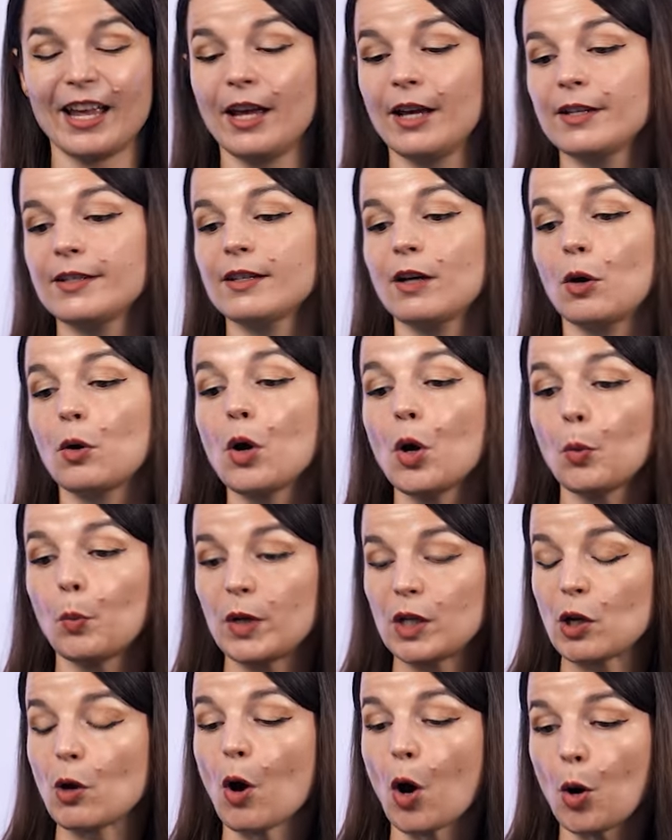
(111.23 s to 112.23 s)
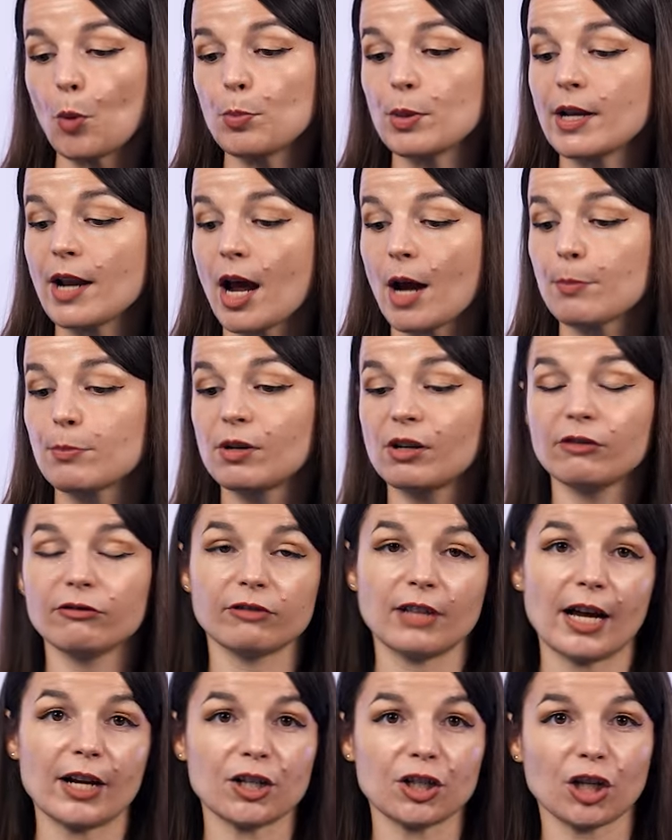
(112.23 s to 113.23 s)
So when you open up your
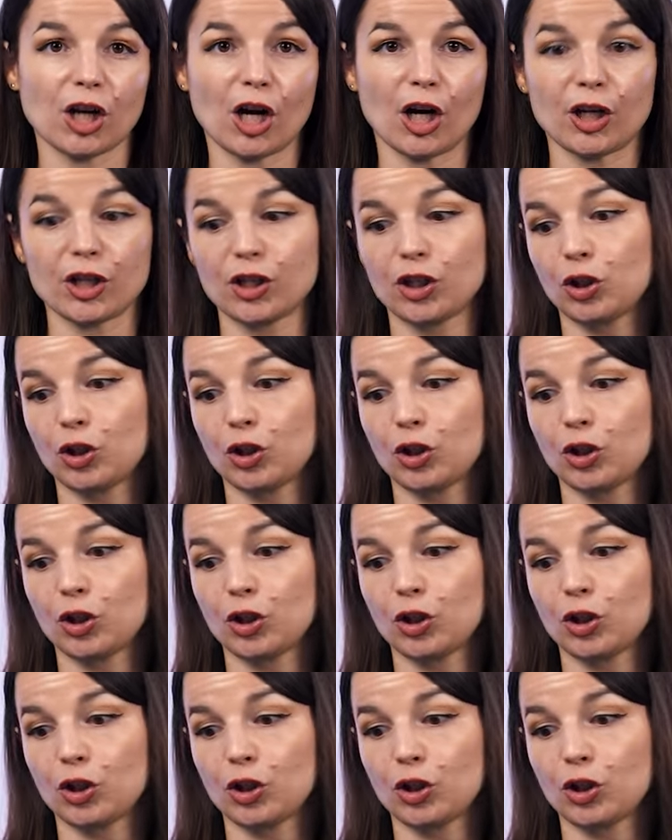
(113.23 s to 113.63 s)
flashcards,